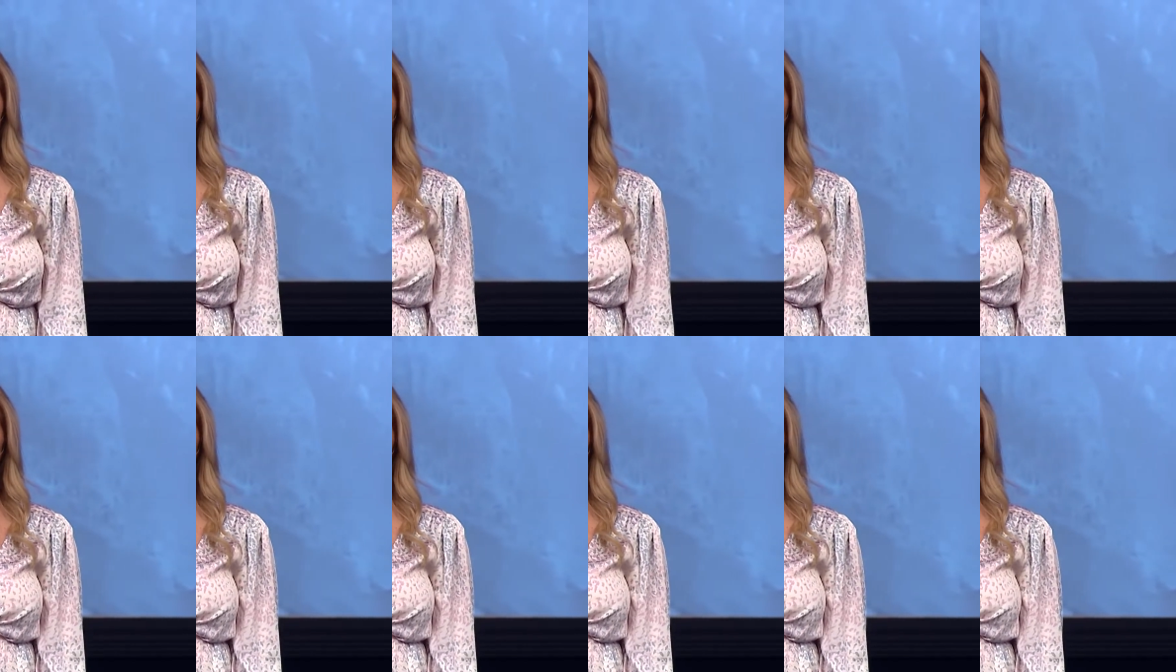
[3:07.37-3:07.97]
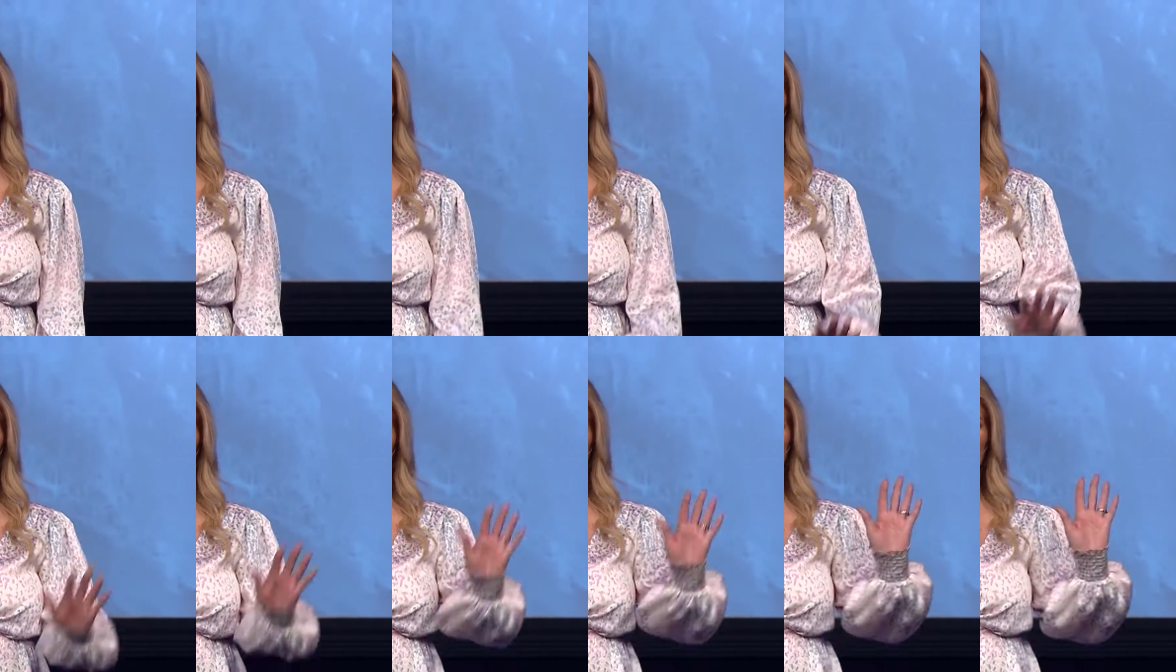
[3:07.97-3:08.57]
And so the
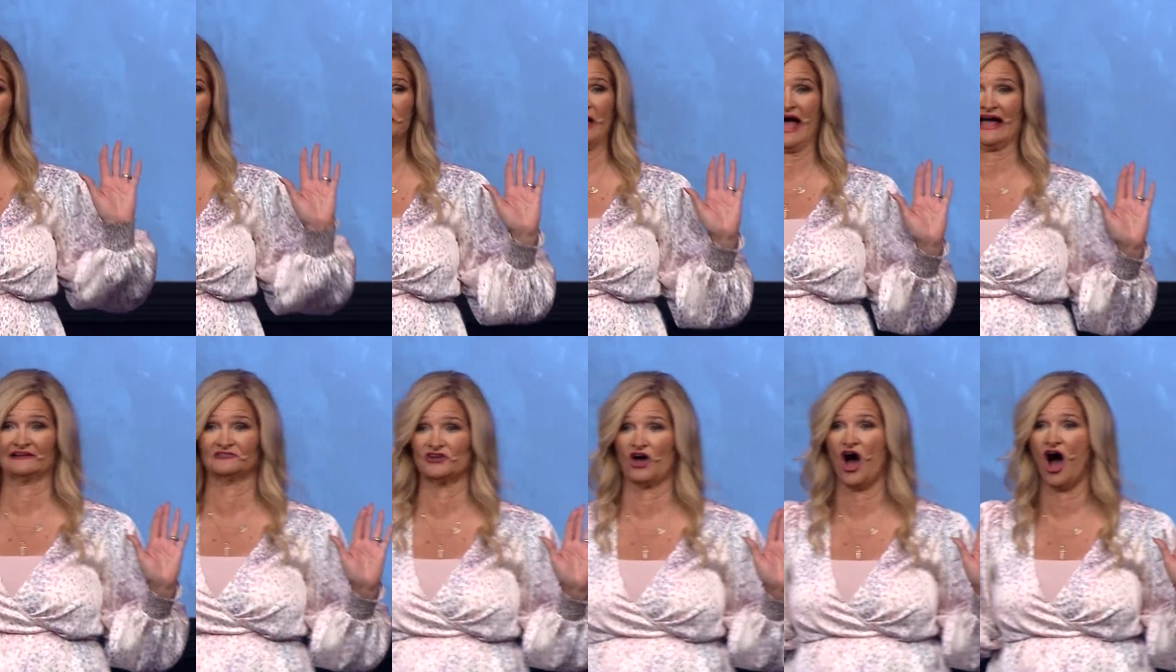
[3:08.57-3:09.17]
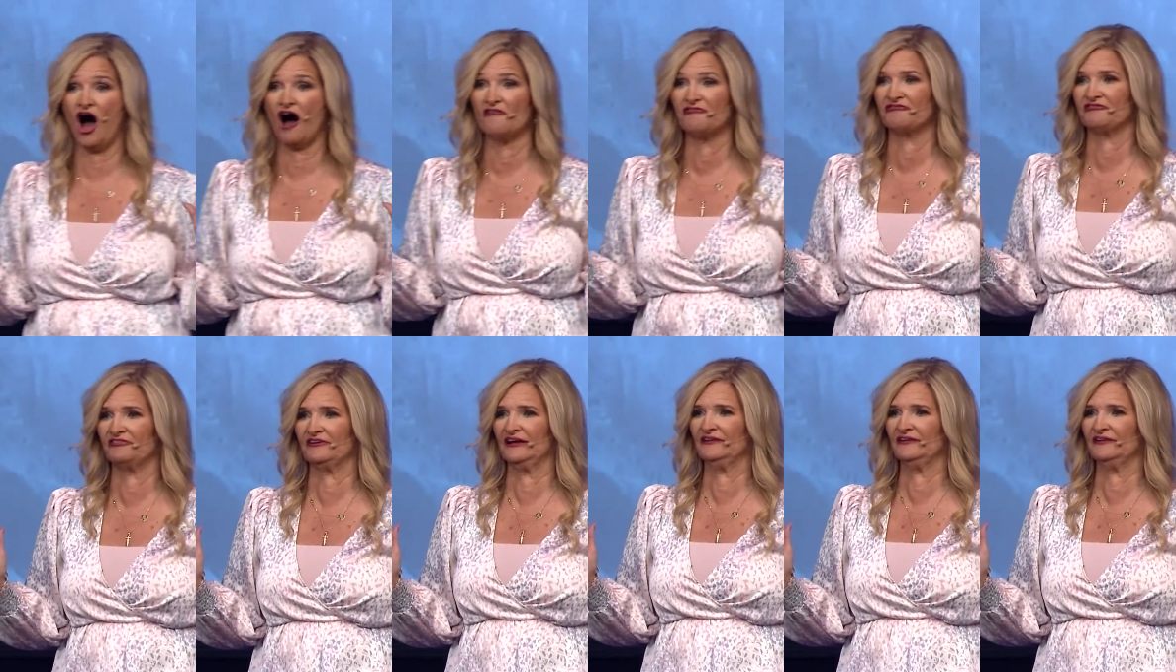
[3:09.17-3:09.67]
older ones backed off,